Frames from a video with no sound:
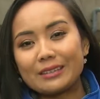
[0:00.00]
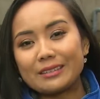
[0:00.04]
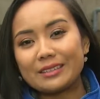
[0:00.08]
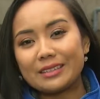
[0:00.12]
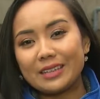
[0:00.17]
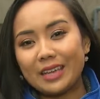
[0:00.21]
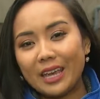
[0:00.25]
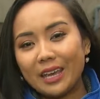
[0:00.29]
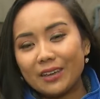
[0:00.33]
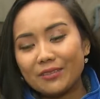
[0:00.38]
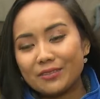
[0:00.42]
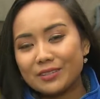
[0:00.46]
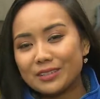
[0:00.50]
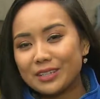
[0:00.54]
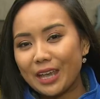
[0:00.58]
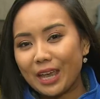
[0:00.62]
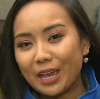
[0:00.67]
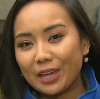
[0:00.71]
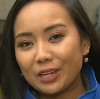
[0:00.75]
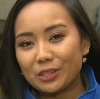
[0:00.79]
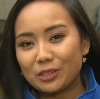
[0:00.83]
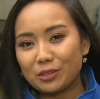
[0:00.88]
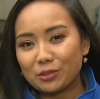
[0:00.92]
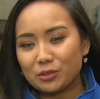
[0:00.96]
Dave
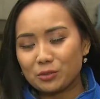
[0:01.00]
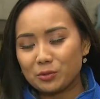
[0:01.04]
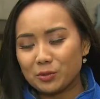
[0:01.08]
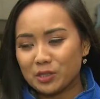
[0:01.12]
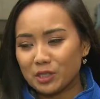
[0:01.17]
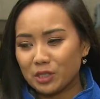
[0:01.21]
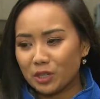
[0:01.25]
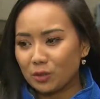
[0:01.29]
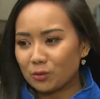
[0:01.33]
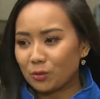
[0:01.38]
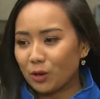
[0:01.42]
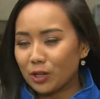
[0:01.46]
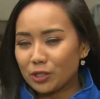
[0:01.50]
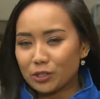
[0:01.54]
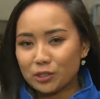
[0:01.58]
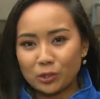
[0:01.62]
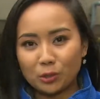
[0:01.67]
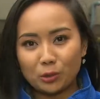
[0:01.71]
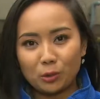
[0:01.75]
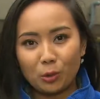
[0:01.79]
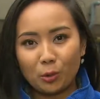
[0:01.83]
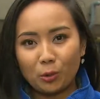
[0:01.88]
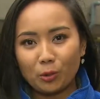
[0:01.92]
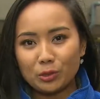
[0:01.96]
Sanders was in a rush
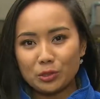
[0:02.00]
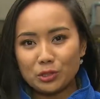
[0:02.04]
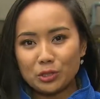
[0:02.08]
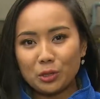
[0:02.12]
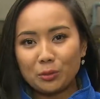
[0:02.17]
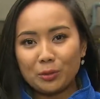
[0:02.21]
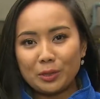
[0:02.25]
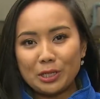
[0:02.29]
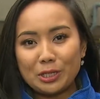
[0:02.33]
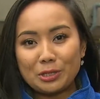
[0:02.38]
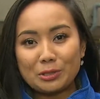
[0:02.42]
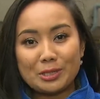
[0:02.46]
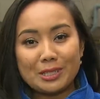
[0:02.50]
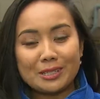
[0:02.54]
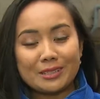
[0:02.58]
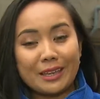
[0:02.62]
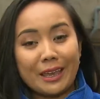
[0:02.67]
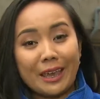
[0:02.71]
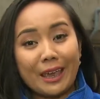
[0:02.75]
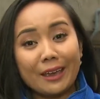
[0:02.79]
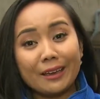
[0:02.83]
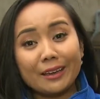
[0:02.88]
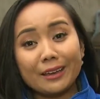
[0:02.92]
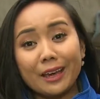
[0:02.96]
to court, so he used his
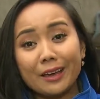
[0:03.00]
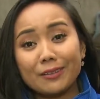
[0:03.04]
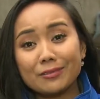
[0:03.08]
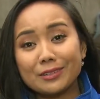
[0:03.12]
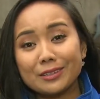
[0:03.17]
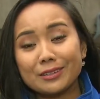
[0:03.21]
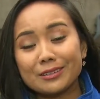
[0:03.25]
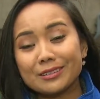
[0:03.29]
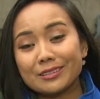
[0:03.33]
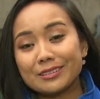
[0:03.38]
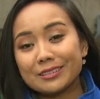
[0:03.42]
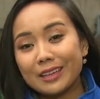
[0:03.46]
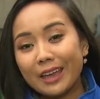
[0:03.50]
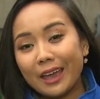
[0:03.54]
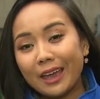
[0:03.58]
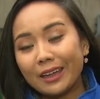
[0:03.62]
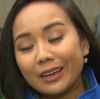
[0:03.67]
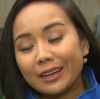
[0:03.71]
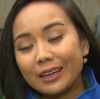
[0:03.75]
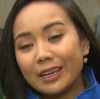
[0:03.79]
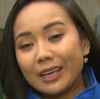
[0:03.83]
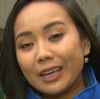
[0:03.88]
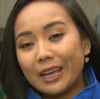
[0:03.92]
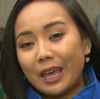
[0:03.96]
handcuffs
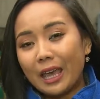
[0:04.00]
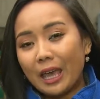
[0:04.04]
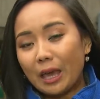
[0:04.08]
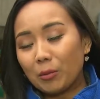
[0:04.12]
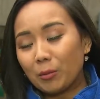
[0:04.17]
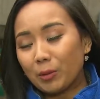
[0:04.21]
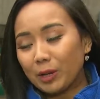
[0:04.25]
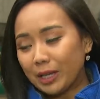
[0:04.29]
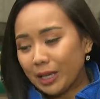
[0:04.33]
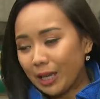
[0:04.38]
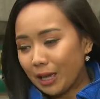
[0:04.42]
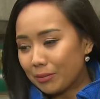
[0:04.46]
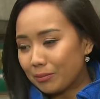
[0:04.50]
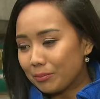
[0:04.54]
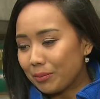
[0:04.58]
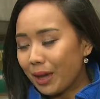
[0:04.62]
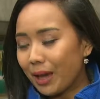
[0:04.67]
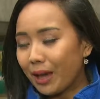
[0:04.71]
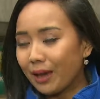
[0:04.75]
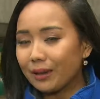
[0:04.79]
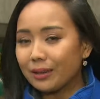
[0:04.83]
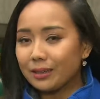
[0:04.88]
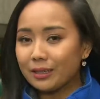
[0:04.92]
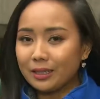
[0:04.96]
instead. And when he came
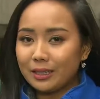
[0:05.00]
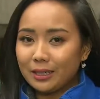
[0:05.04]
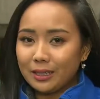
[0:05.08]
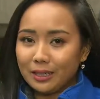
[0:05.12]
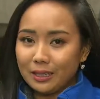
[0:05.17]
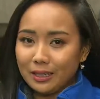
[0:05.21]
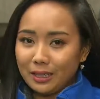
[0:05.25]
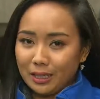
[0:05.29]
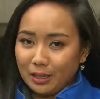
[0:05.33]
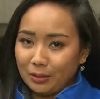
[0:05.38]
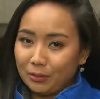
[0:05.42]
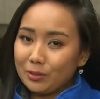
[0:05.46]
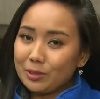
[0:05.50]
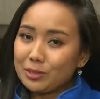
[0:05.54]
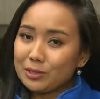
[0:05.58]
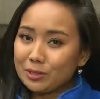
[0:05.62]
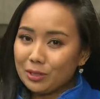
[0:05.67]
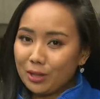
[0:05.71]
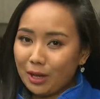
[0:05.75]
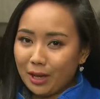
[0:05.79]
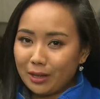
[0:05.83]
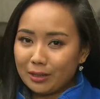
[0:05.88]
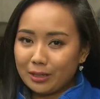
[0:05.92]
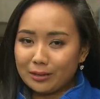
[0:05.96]
back, it was
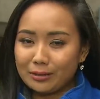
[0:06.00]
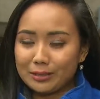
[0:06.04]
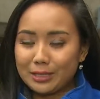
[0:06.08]
gone.